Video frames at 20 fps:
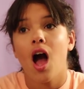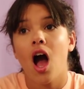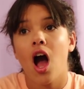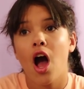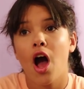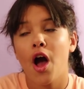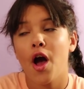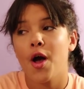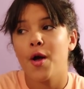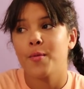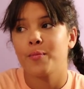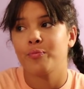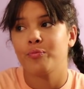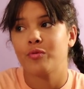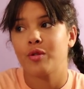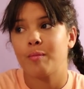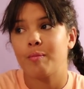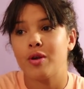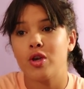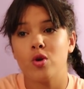
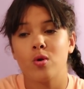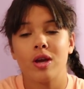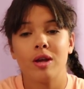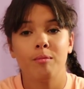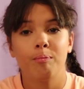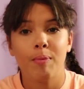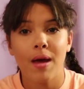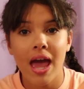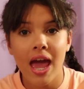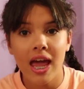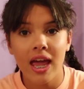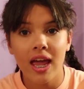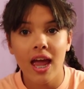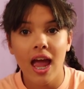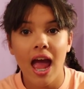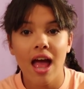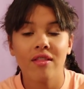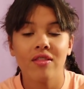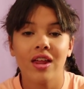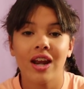Um, but you can pay
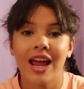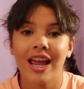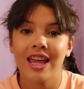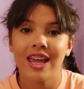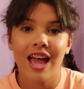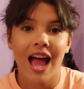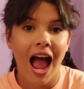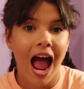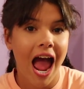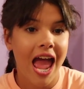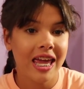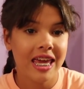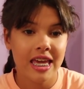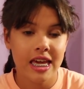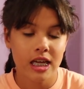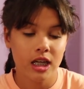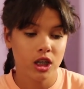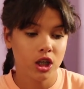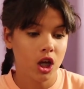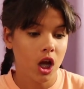and then I, I
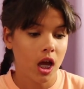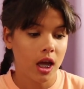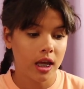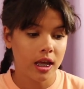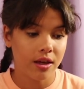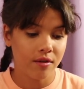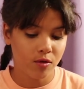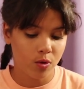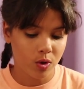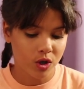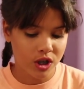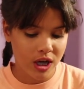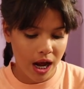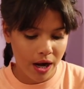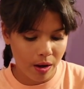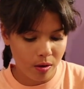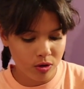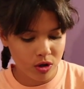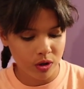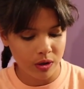can give you a
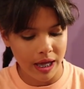shout out.